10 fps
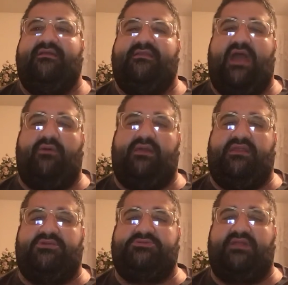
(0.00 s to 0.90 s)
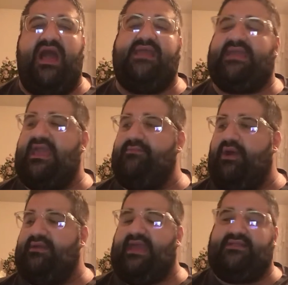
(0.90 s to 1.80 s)
Now, in a July game
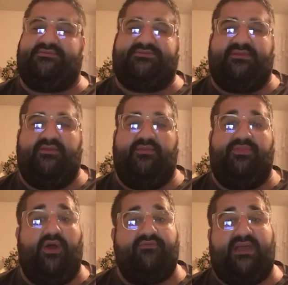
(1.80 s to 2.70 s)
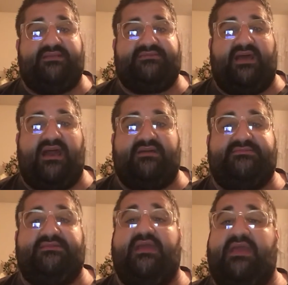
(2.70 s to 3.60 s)
against the Red Sox,